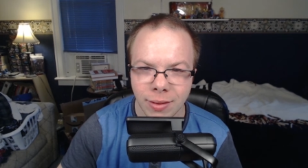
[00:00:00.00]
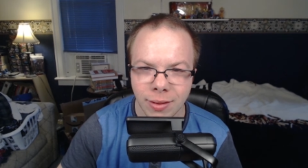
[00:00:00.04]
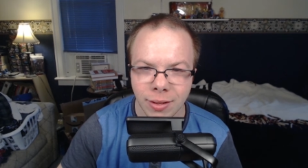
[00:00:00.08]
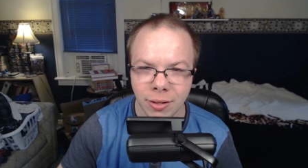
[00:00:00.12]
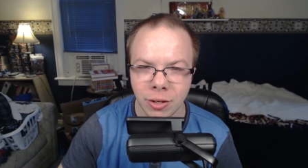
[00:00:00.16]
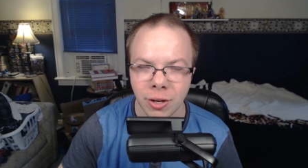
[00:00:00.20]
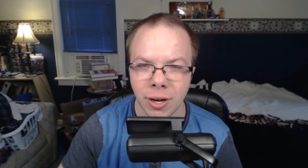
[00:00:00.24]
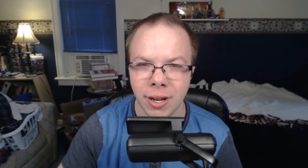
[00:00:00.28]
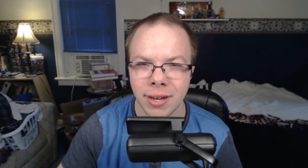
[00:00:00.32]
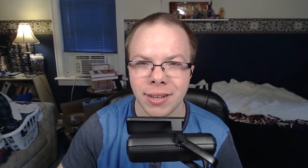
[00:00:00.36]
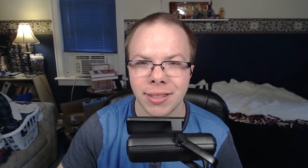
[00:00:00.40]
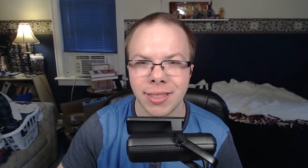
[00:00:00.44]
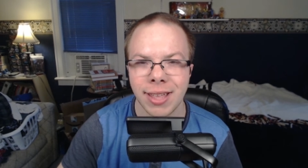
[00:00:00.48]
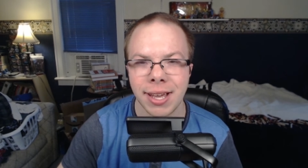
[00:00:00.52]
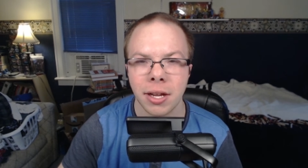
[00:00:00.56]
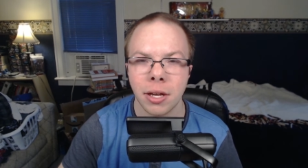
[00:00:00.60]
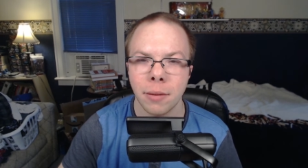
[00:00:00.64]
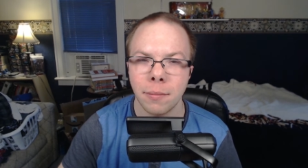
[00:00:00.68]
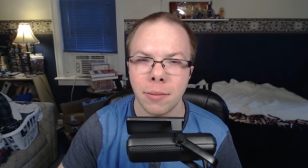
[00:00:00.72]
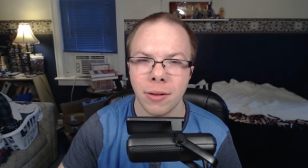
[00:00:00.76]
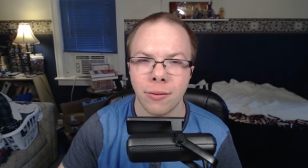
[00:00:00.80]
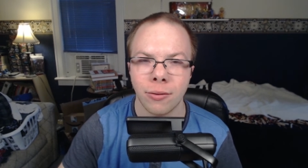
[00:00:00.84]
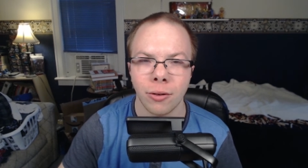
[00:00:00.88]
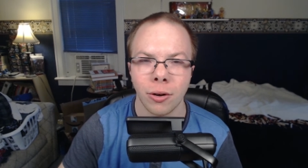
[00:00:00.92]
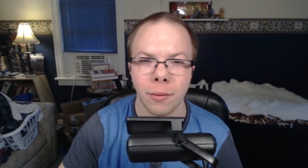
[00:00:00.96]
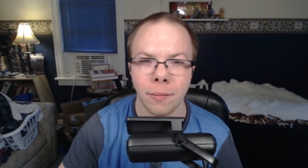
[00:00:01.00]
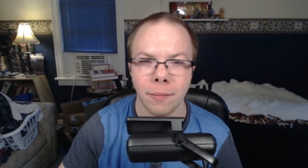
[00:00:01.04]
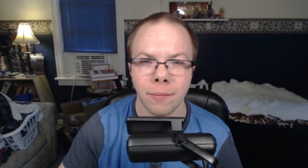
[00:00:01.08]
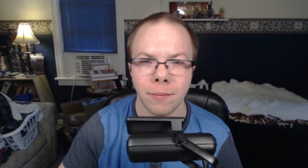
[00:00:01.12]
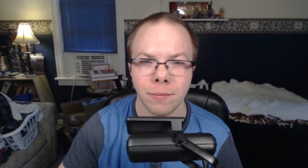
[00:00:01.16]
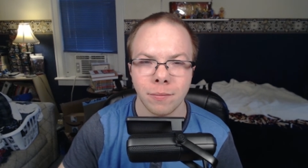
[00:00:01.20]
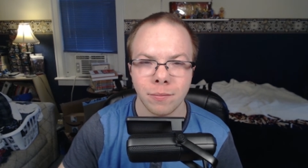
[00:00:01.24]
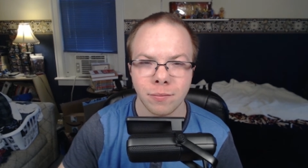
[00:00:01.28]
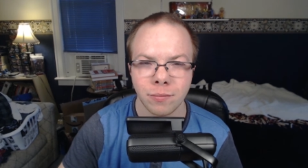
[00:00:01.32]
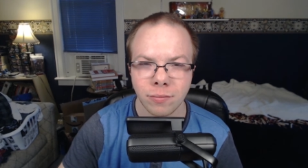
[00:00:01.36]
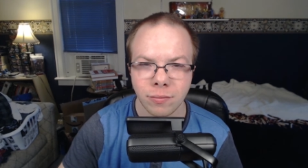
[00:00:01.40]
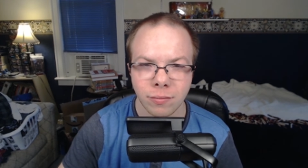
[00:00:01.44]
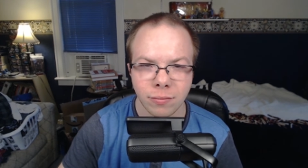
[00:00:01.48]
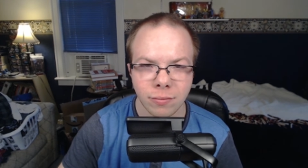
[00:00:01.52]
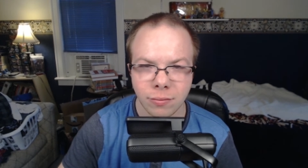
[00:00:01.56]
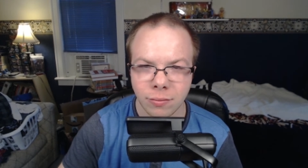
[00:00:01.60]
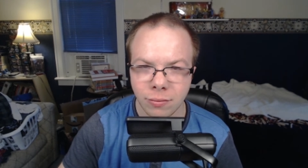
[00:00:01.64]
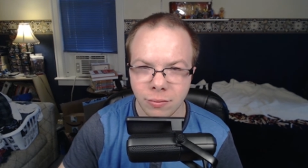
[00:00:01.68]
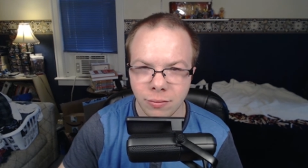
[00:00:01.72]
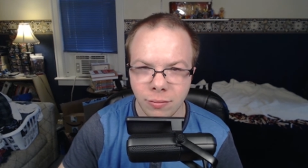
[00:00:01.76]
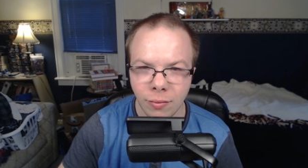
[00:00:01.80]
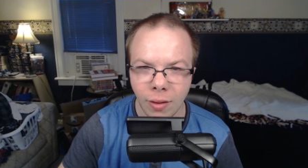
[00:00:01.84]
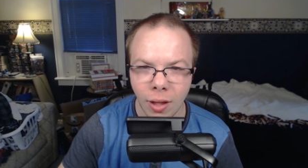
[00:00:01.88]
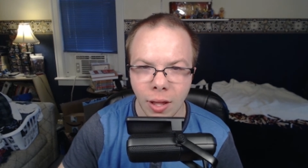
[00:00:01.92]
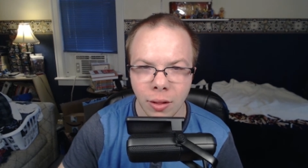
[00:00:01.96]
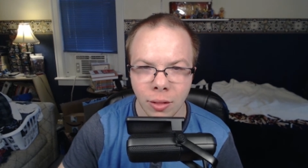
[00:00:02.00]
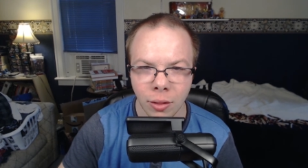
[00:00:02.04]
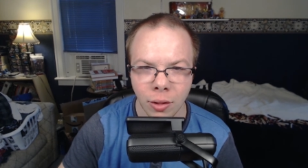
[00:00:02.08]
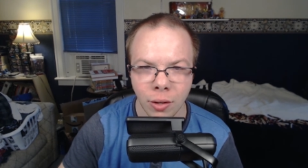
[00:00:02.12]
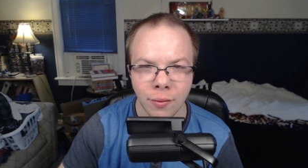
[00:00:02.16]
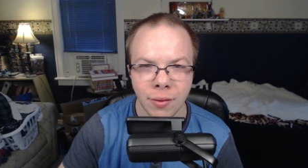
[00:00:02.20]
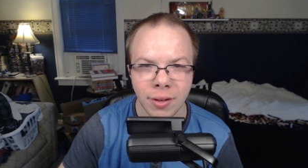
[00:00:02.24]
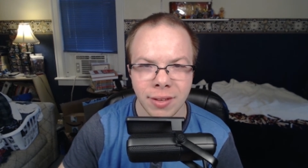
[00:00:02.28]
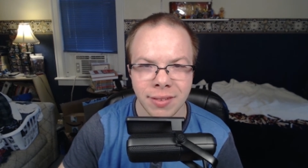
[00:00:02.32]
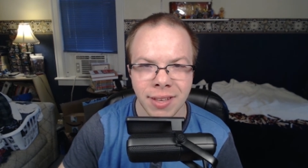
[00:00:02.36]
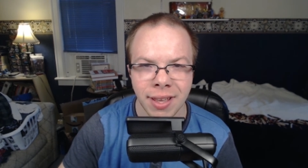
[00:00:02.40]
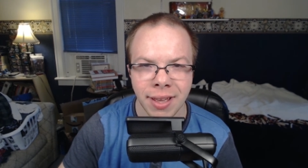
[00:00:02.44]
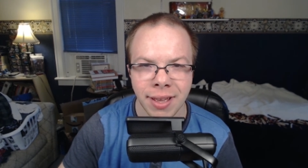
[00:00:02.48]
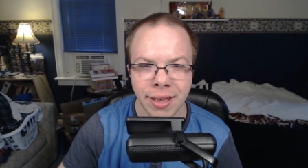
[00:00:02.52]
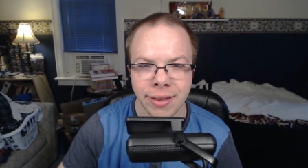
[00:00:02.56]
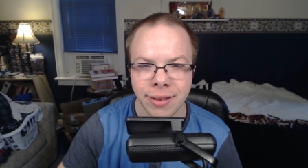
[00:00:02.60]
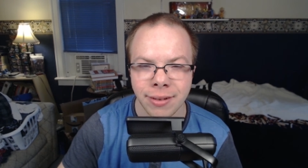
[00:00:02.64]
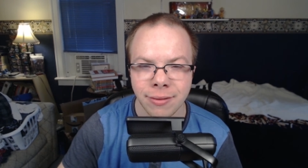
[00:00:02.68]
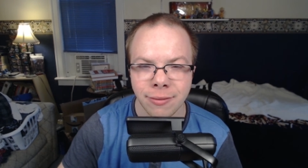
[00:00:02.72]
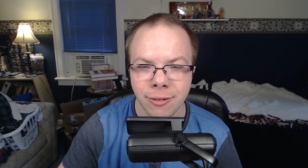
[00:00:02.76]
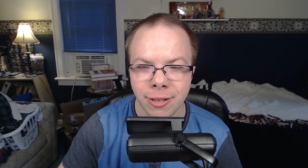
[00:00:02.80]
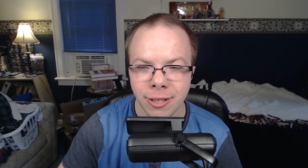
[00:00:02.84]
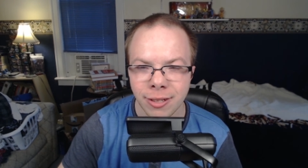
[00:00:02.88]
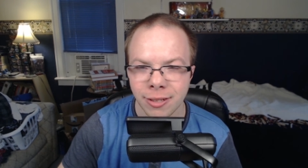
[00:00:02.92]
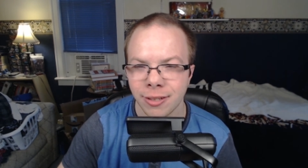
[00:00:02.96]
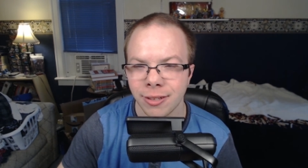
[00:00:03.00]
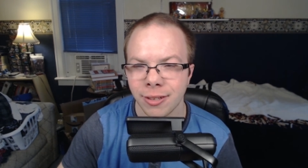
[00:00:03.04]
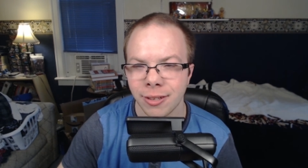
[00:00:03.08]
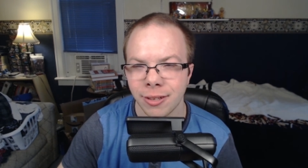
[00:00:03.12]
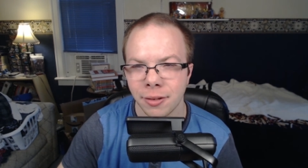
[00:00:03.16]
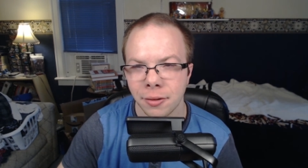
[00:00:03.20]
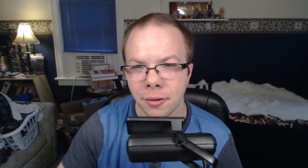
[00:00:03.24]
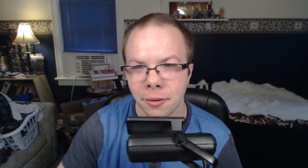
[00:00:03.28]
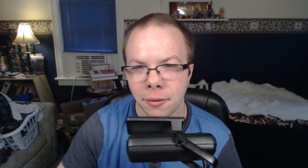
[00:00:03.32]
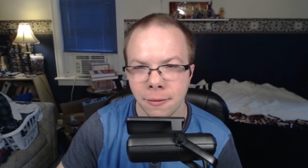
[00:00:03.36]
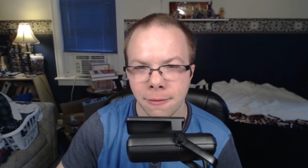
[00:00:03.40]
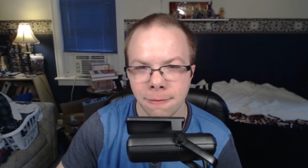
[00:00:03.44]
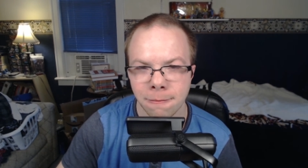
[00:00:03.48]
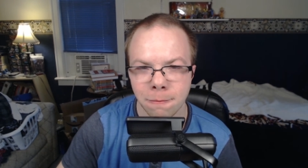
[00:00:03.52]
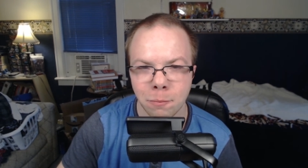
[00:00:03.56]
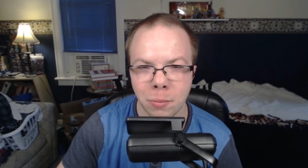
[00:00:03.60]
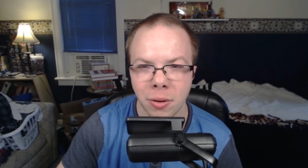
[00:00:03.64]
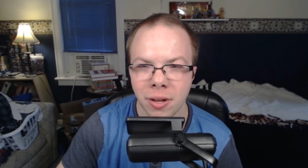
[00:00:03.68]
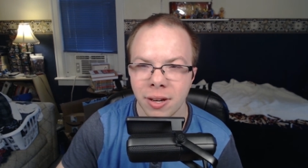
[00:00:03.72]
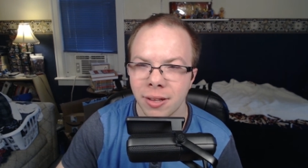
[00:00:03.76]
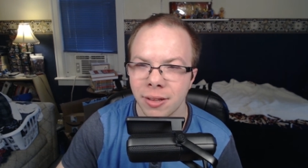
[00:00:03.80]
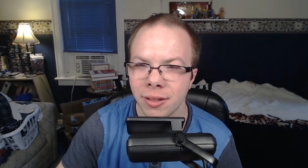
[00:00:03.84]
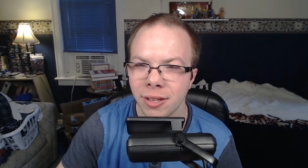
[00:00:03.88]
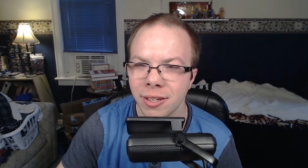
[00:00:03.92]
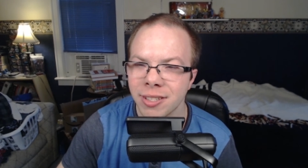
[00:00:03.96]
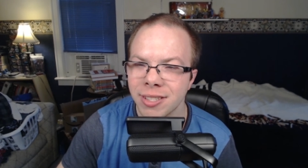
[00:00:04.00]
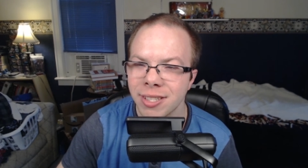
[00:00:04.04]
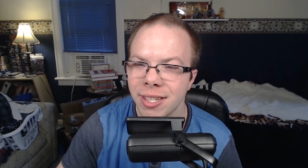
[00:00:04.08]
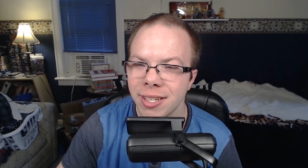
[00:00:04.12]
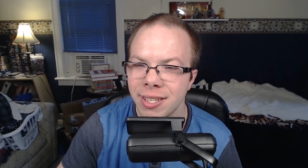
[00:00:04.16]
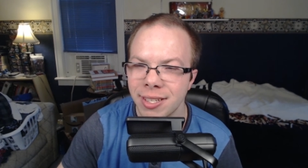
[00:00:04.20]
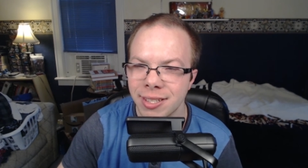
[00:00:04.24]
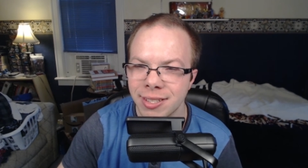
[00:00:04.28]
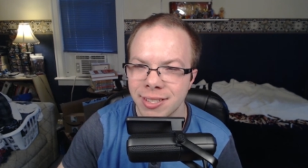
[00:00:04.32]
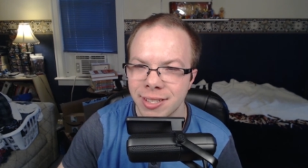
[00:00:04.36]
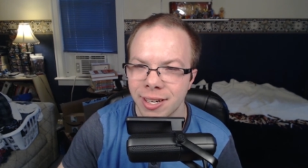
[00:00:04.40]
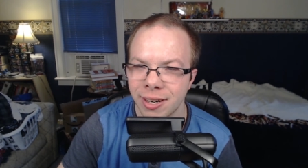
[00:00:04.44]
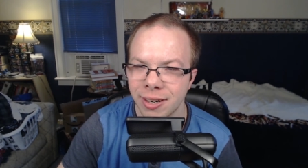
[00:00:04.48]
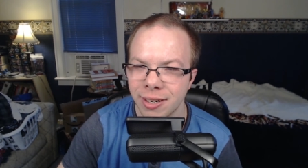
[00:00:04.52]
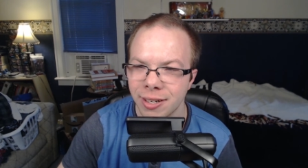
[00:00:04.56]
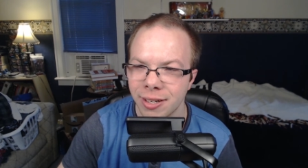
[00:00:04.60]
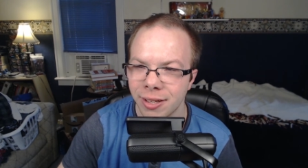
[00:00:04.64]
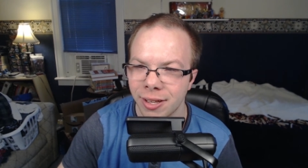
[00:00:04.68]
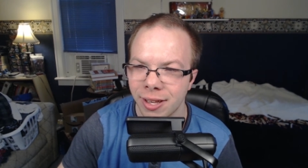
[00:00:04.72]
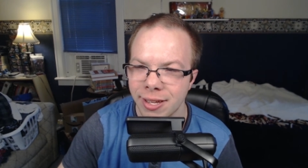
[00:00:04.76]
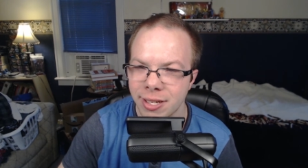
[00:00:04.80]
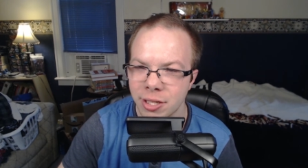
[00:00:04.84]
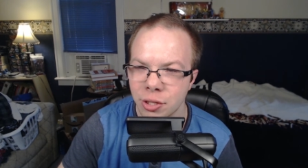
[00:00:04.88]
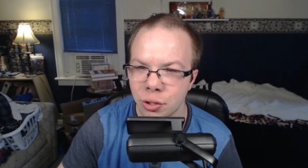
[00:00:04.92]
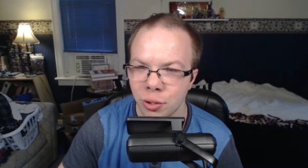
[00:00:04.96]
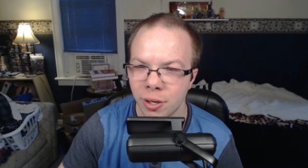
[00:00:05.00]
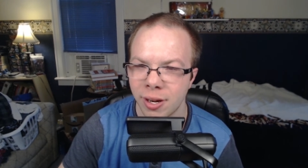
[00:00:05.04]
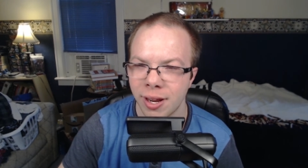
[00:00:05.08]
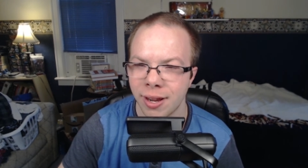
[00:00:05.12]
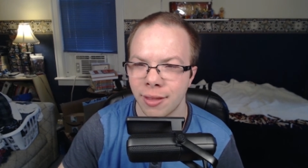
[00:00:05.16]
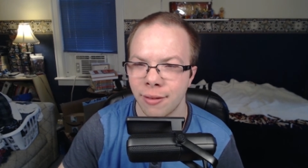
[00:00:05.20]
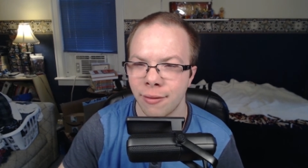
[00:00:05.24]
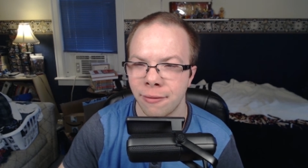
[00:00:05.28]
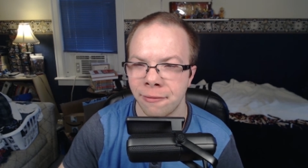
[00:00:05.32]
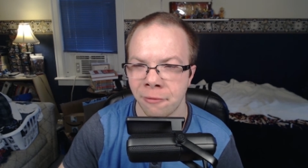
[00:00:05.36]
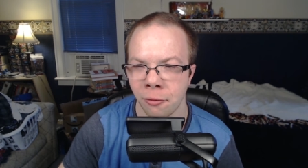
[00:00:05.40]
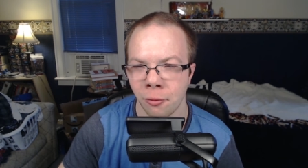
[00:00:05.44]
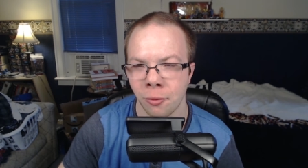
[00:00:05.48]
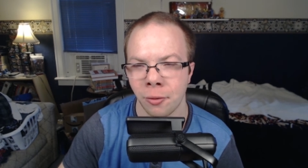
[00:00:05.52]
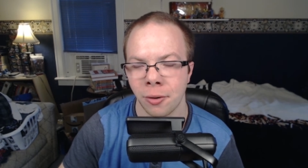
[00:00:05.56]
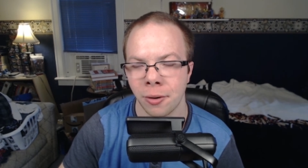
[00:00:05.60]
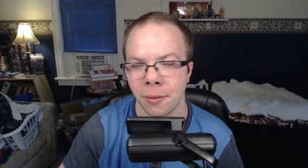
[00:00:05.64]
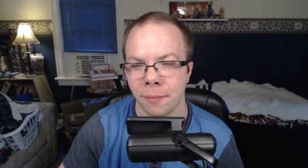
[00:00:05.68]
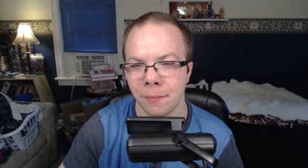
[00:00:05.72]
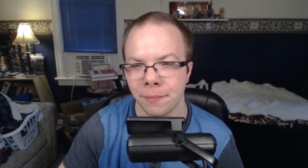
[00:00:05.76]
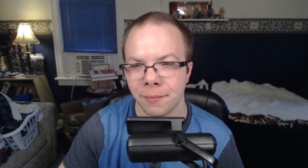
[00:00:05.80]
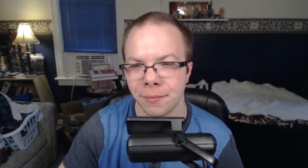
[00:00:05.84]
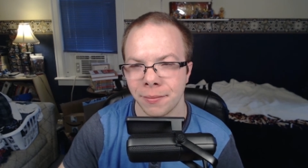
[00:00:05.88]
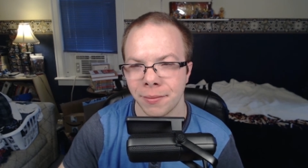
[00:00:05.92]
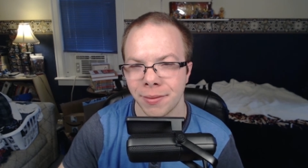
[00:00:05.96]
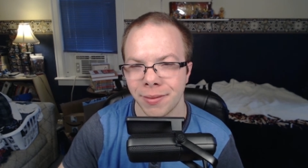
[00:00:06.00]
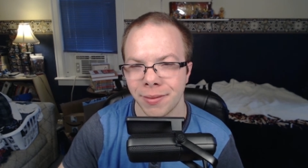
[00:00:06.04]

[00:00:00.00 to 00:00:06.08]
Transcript: And granted, that could be from Luffy's hit, but it looks like he's starting to like transform